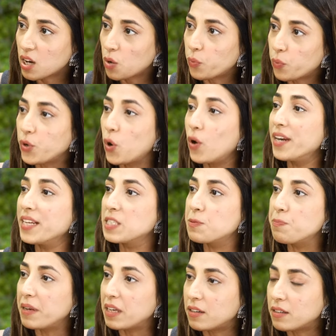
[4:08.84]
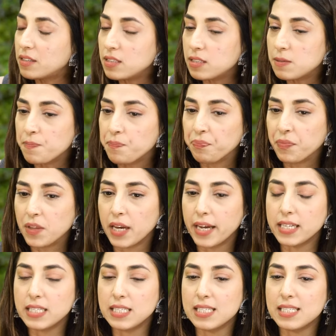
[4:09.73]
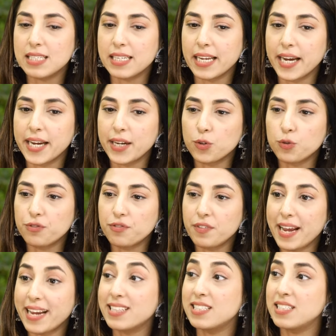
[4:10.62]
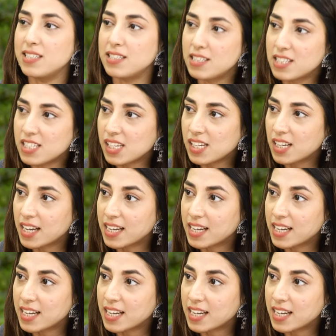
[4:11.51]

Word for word: we all experience. It's a state of ecstasy.